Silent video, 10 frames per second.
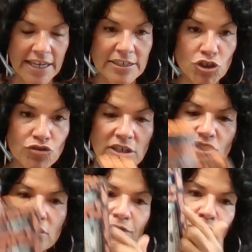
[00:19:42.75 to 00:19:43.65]

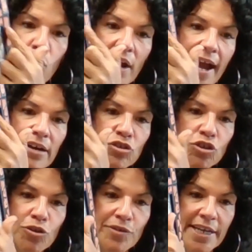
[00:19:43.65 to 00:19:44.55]
instruction for how to
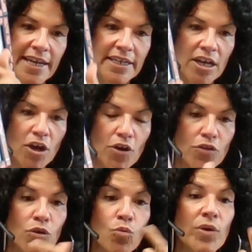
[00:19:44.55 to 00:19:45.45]
create
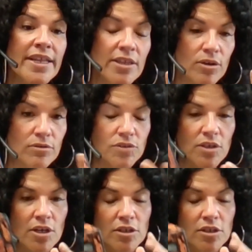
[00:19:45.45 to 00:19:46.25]
the windows.